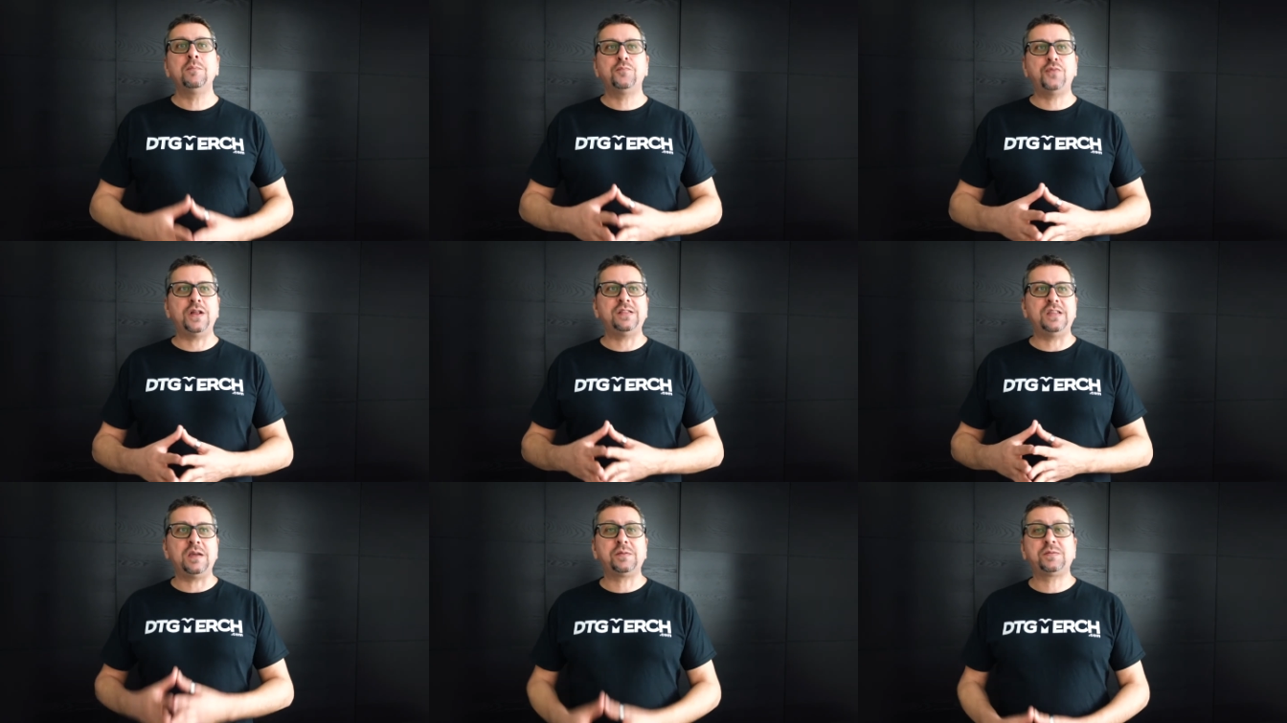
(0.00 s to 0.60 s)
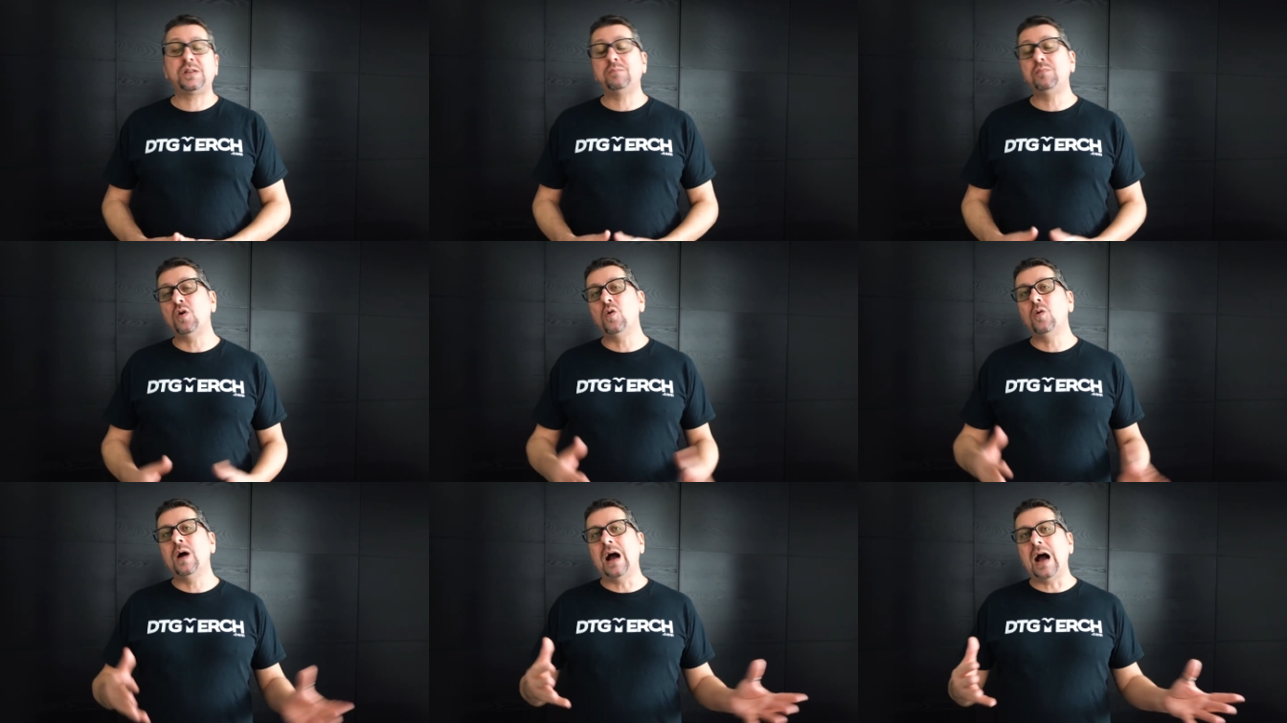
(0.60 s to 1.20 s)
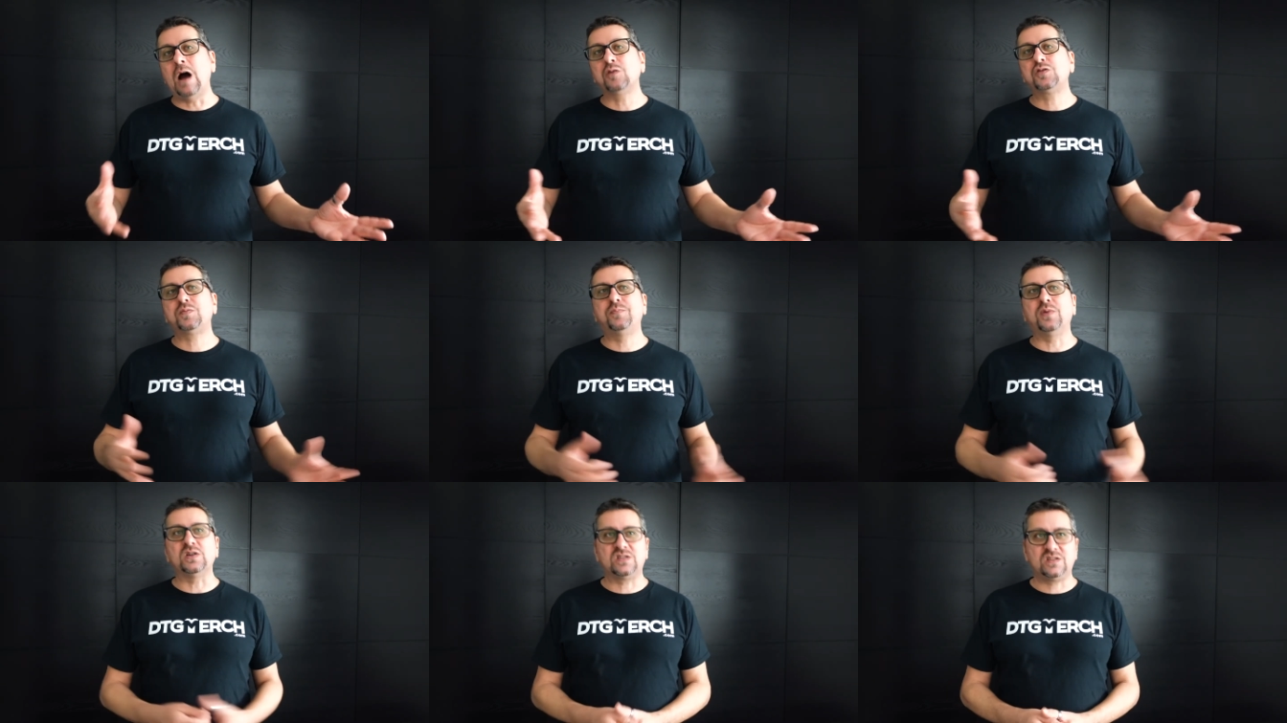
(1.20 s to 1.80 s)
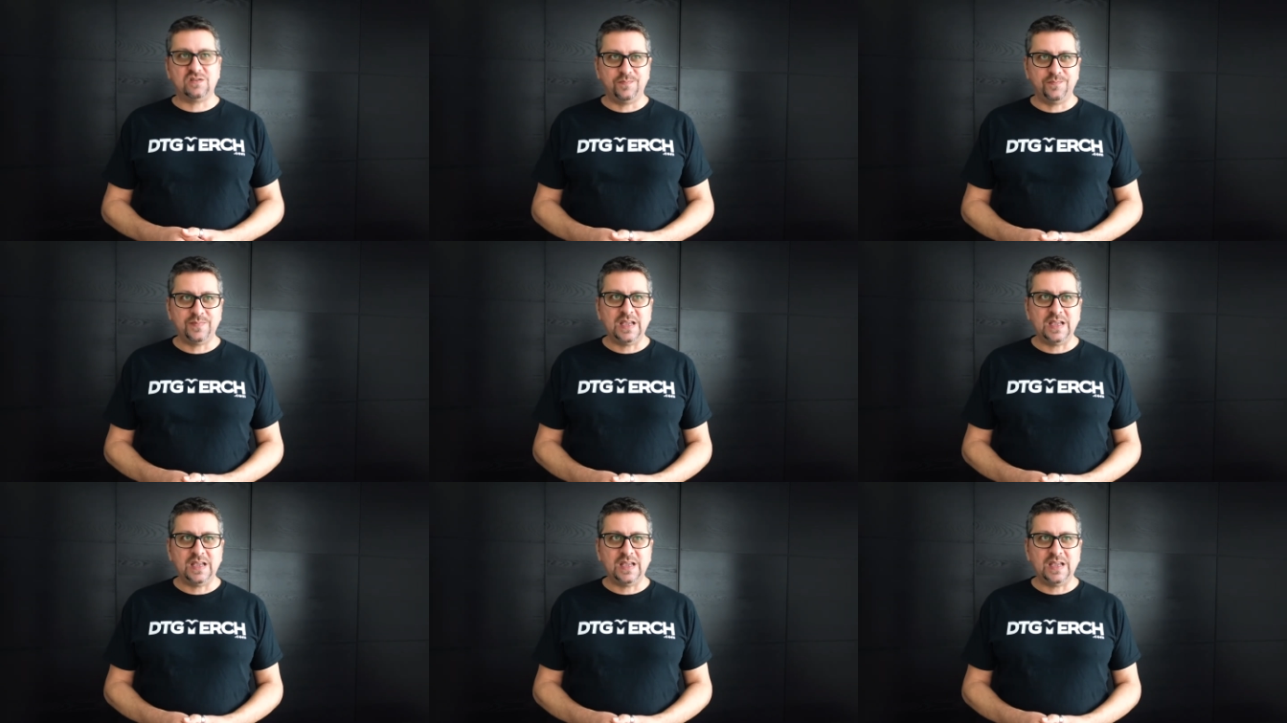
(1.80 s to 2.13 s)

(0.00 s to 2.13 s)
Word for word: predictable output.